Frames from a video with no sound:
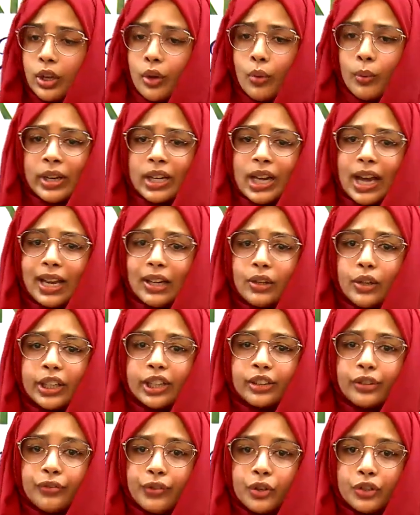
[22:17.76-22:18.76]
When I look
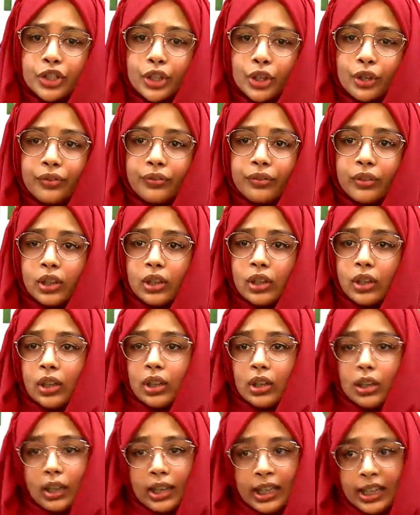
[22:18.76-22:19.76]
in the future of
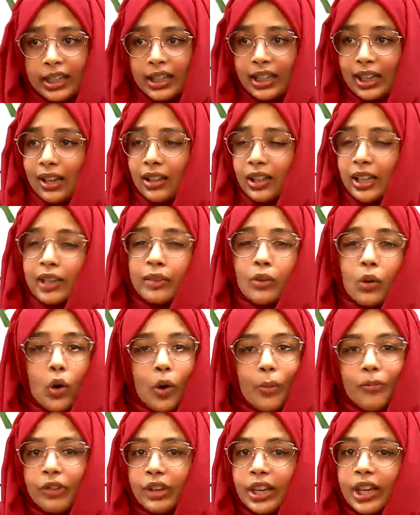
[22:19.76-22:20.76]
India, in
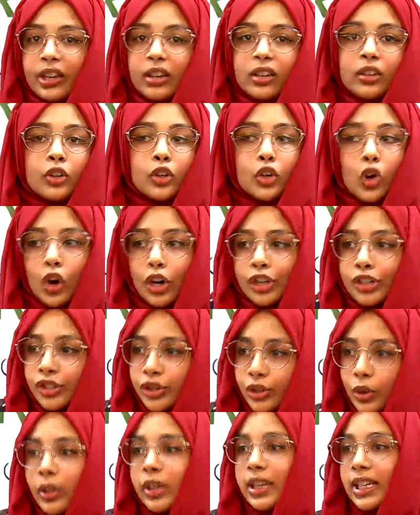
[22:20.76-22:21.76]
hopefully not
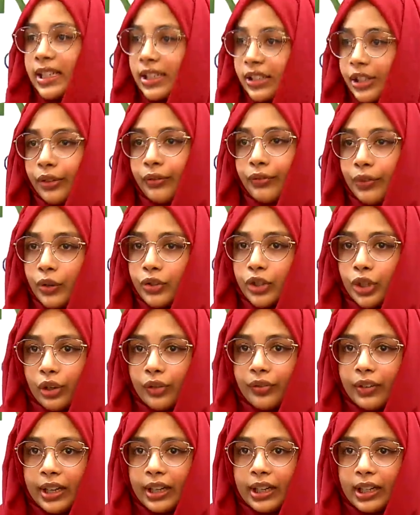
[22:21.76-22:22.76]
so distant future
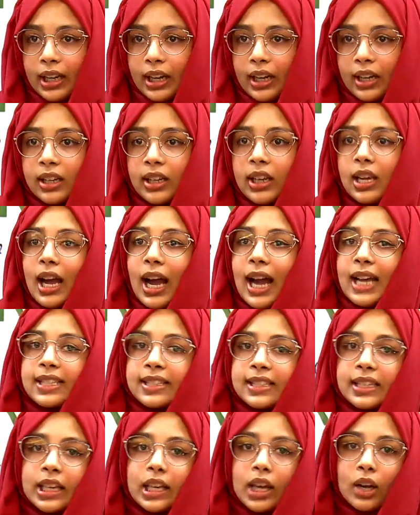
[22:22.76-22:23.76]
of India, I
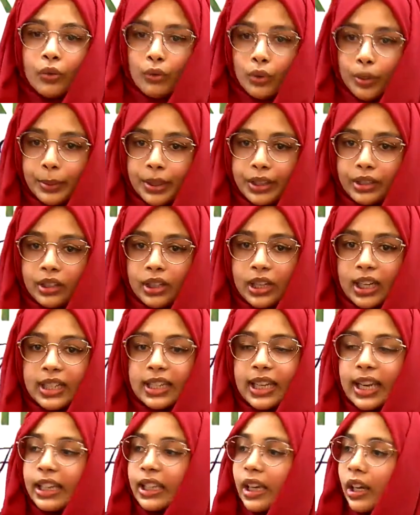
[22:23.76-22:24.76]
see a woman
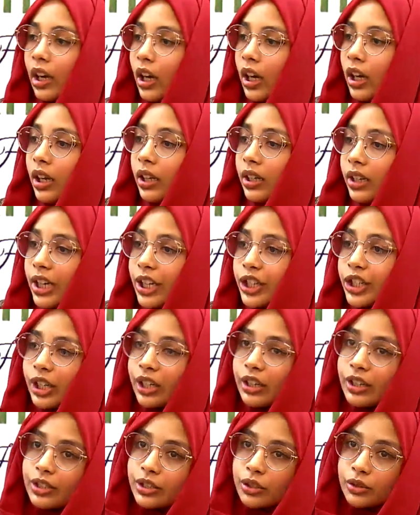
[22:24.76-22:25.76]
taking a
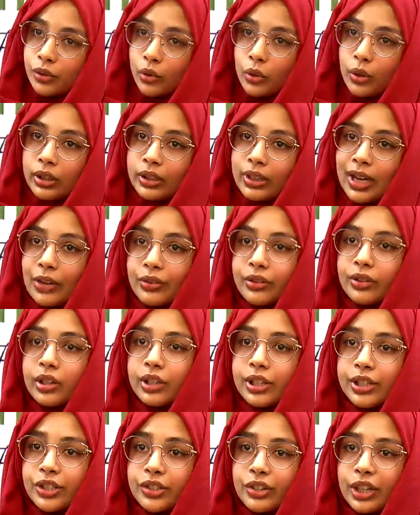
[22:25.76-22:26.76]
leisurely stroll down
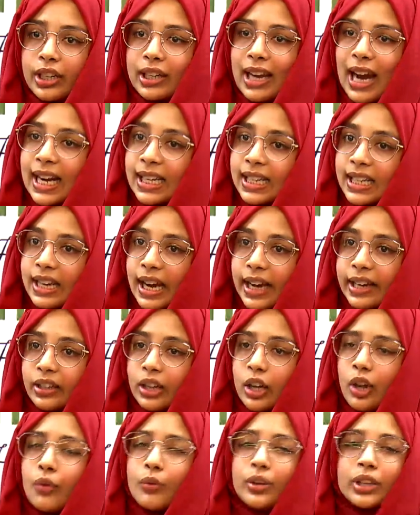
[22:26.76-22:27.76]
her street at night
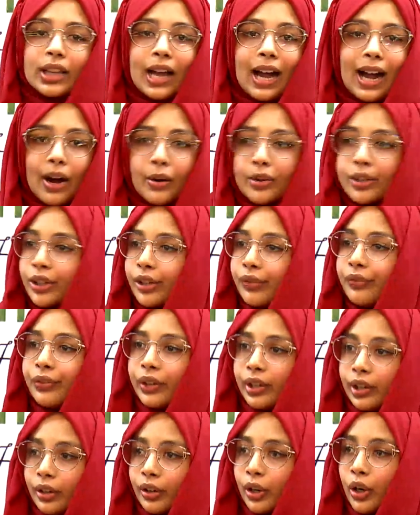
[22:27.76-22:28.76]
without the
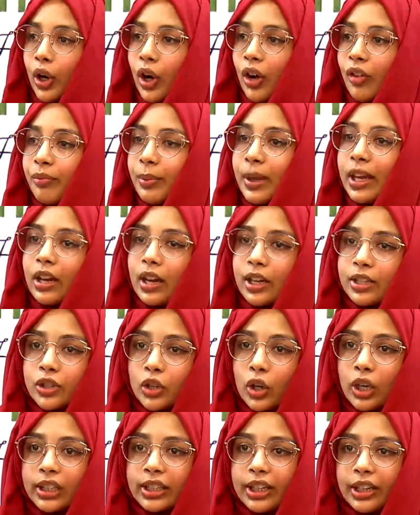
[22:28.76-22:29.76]
fear of being
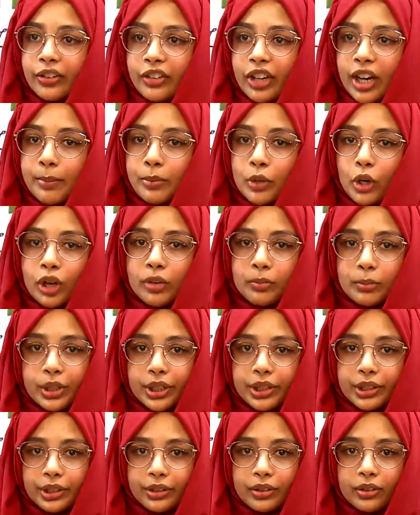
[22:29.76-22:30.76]
assaulted, raped, or
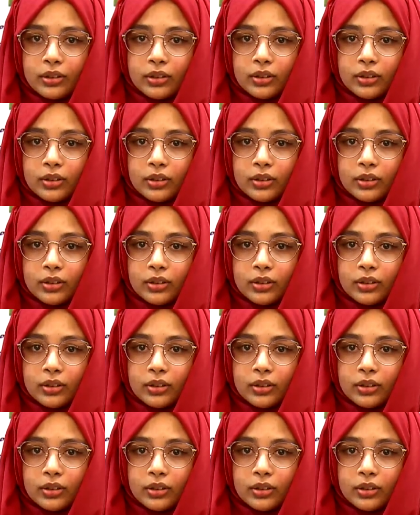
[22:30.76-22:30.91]
murdered.